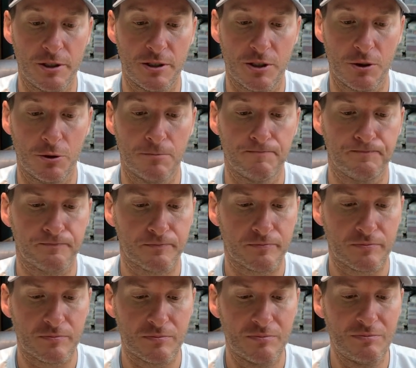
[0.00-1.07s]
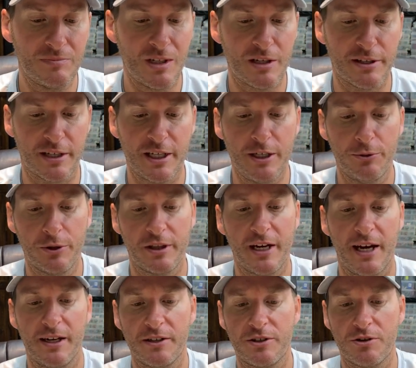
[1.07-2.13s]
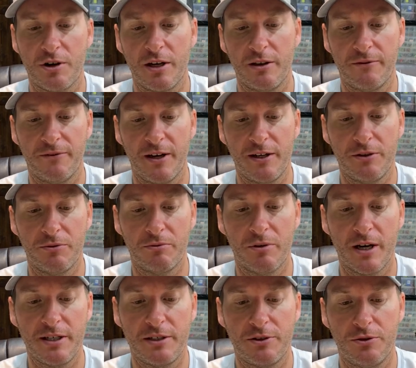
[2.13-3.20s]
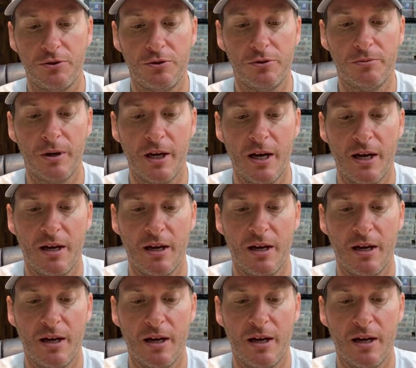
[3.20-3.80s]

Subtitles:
So the key with that is trying to find the right tube